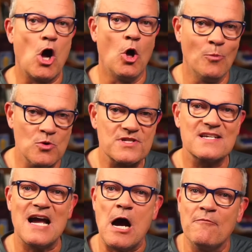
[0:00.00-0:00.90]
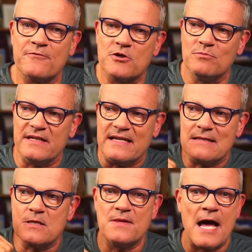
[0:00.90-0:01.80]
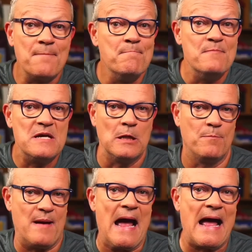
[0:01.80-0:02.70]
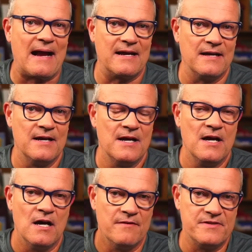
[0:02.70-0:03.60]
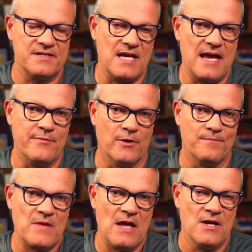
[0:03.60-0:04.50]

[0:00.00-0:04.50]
almost comfortably into that middle pack of the table.